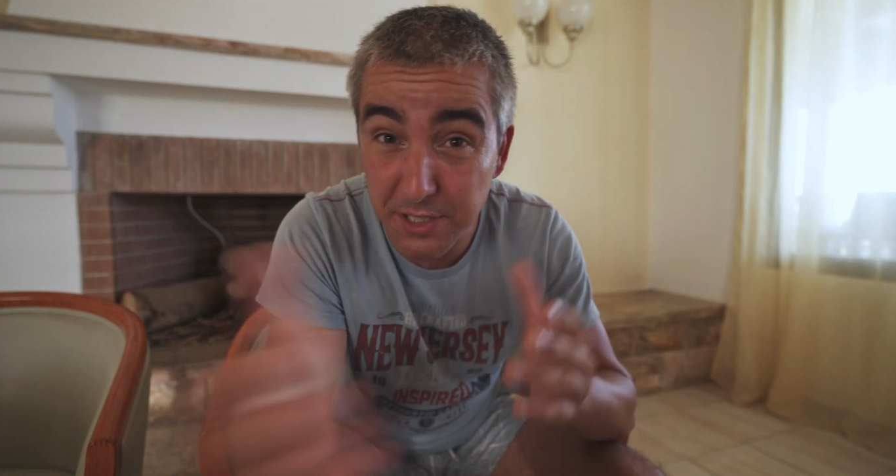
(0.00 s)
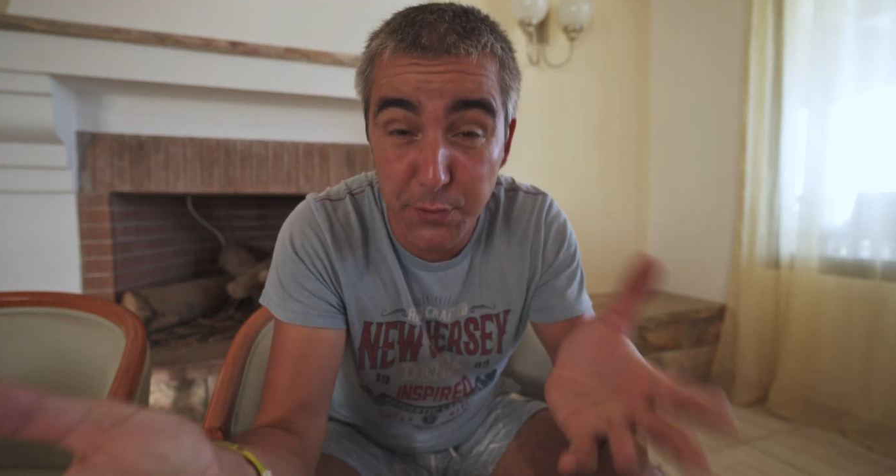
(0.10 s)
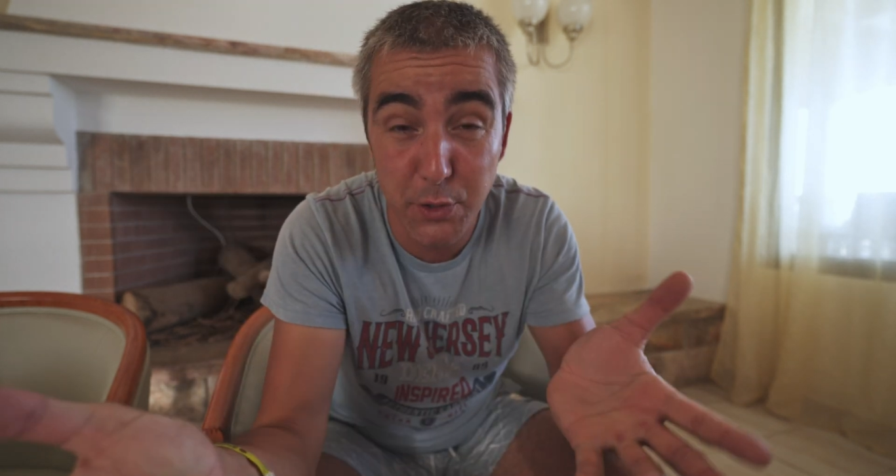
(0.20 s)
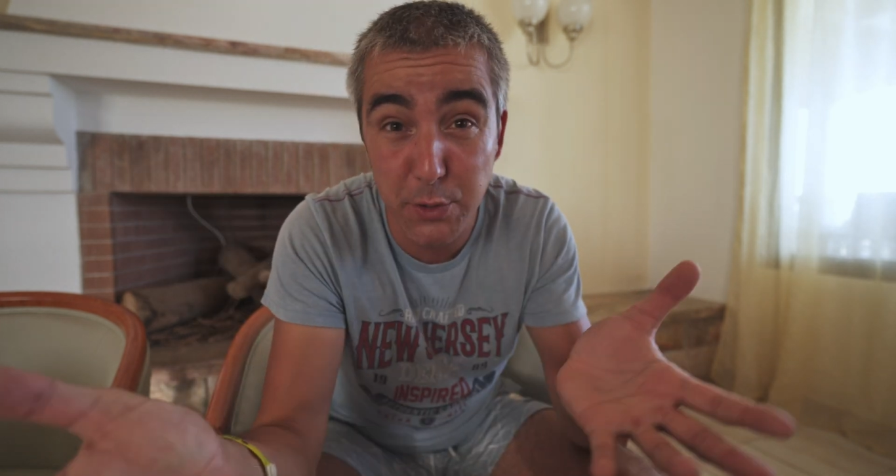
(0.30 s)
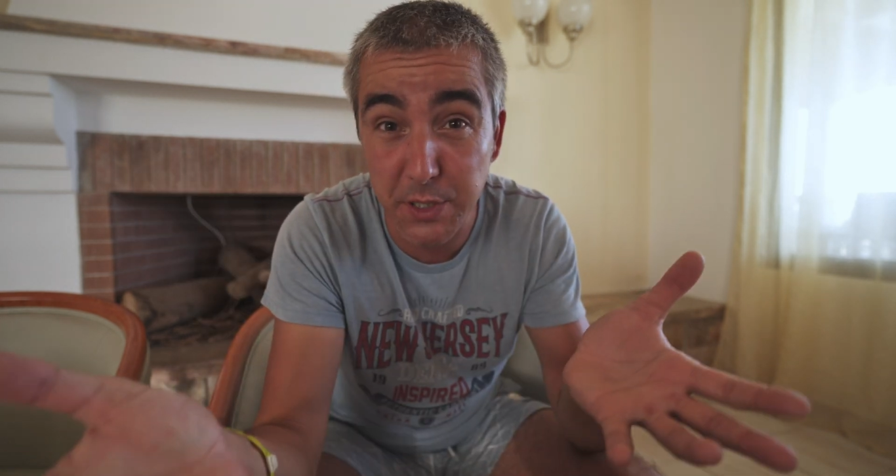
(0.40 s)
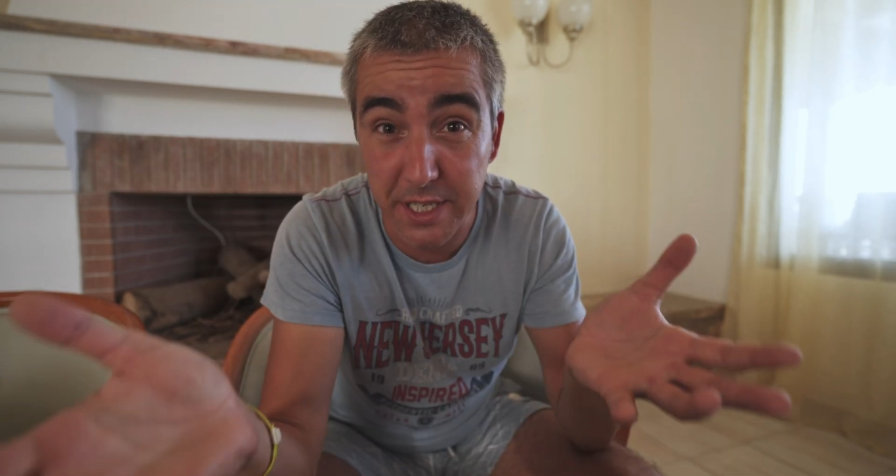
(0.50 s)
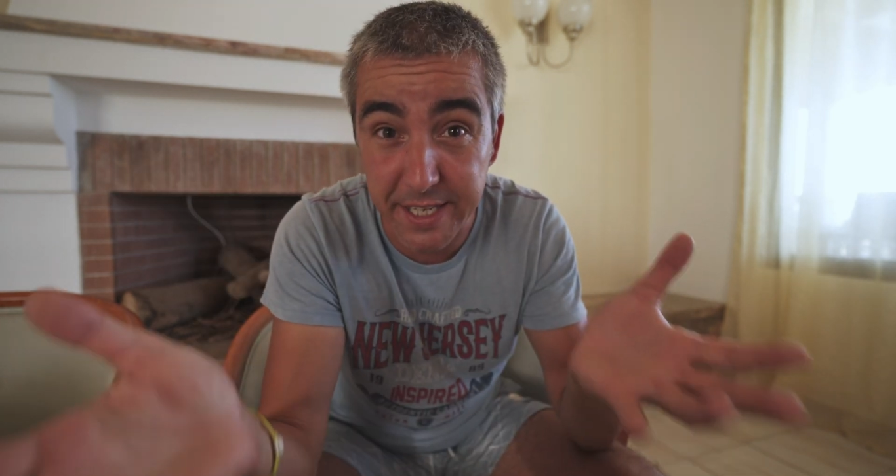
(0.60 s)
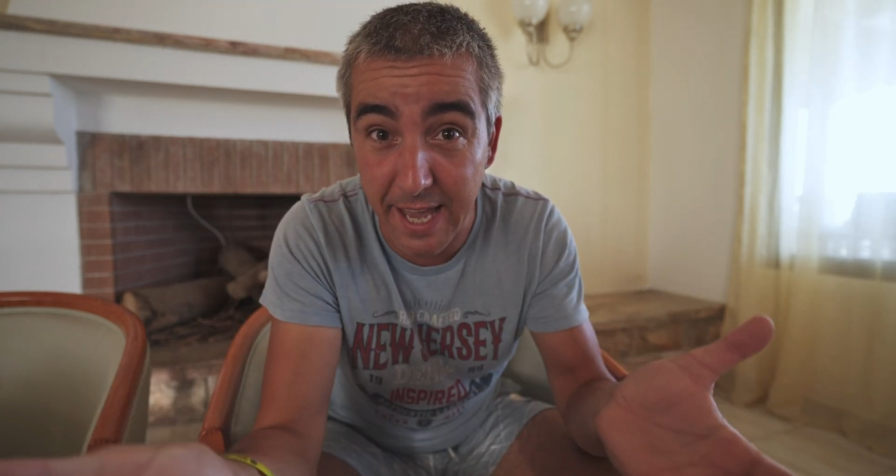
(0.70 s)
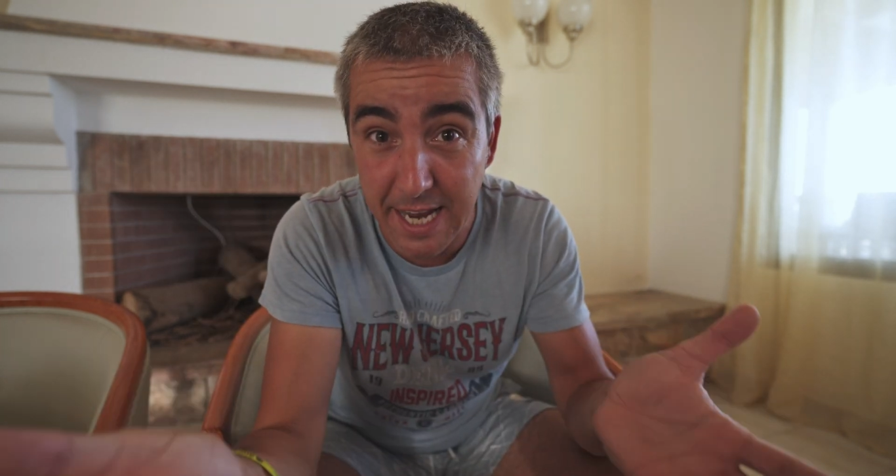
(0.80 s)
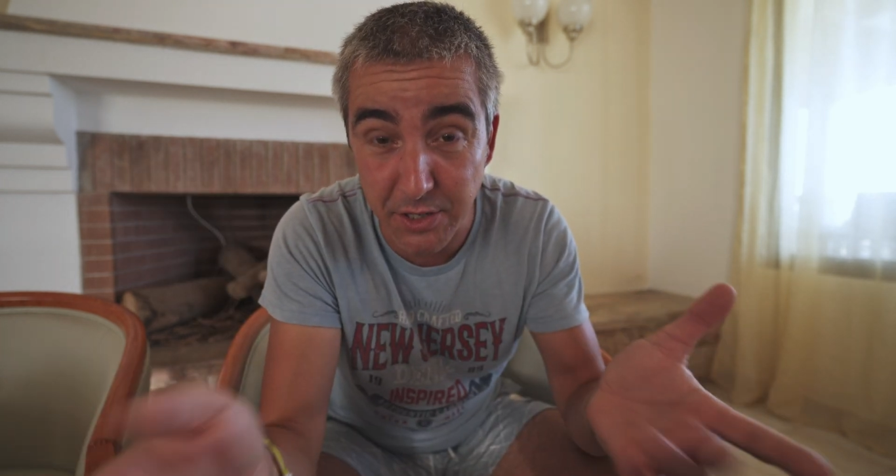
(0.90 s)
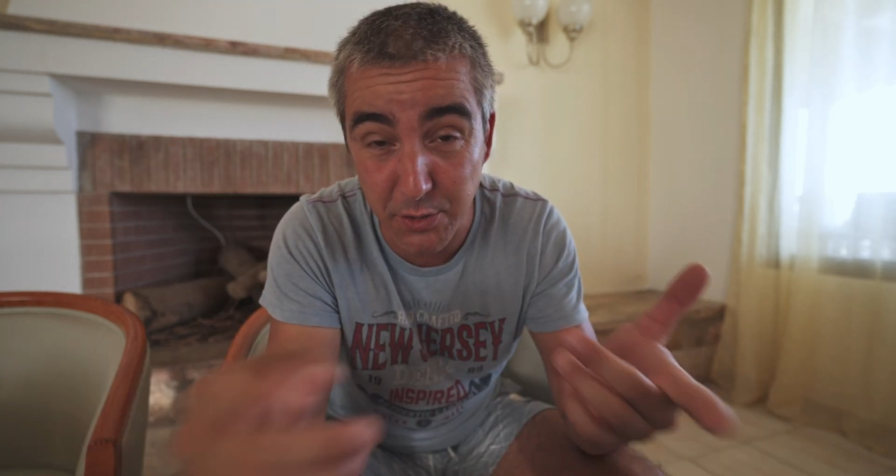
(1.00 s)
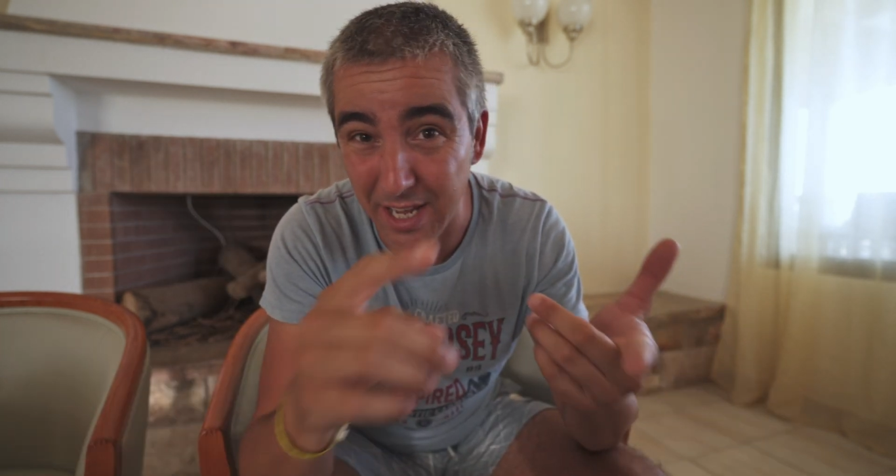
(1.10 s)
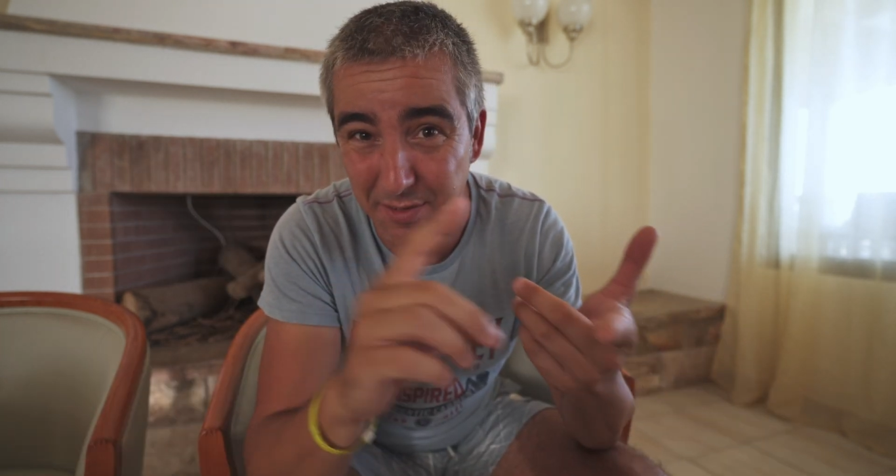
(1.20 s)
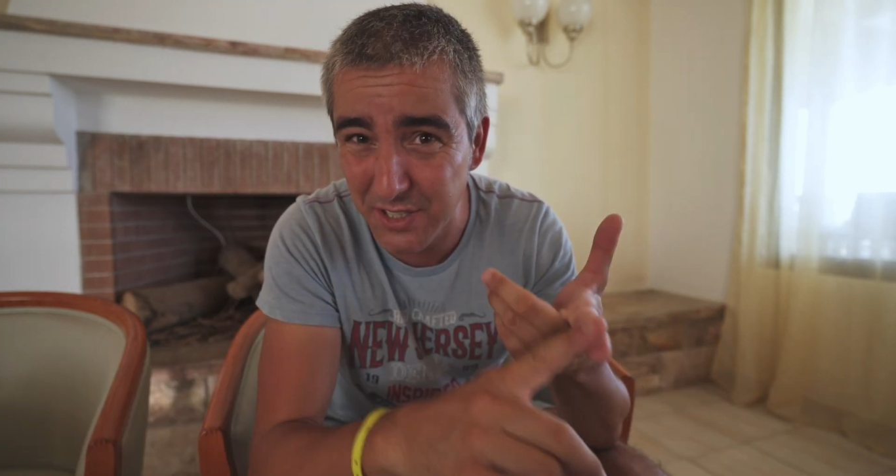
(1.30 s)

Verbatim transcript: If you're using a Canon you have